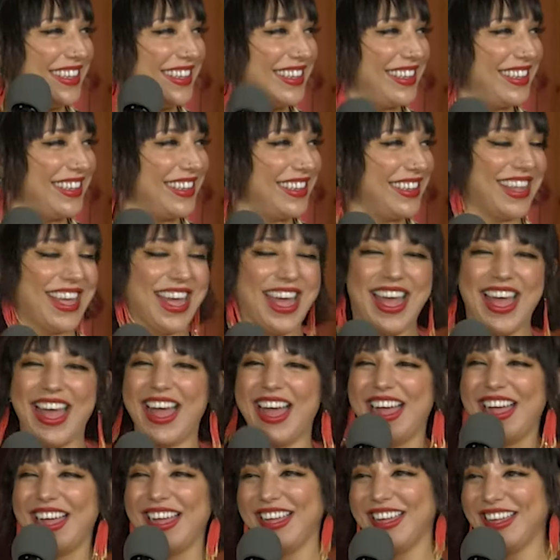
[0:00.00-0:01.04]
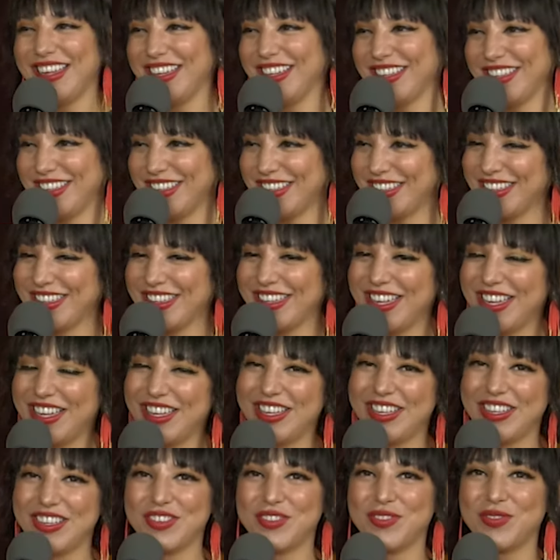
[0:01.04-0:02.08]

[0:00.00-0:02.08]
and you're not gonna tell me where to find yours.